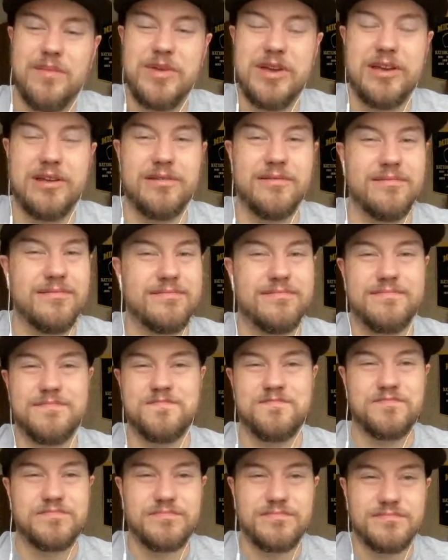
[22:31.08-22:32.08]
I mean,
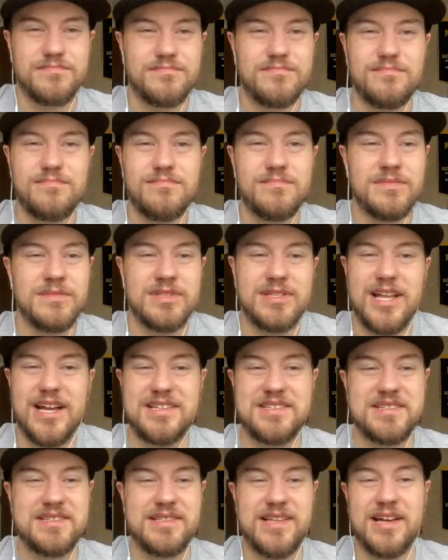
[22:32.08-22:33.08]

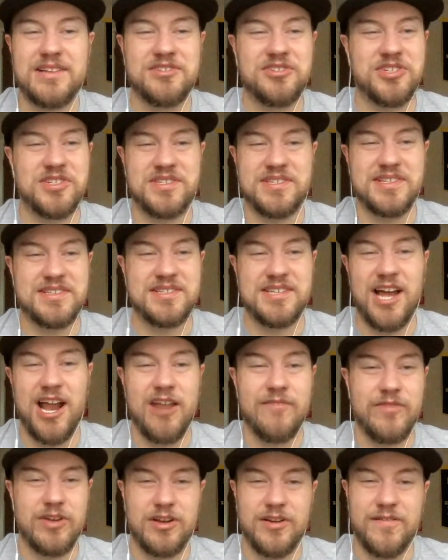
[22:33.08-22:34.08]
that's just a
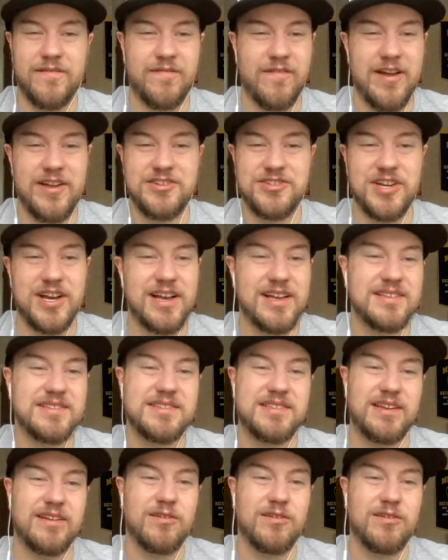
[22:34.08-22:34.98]
sign of a good franchise.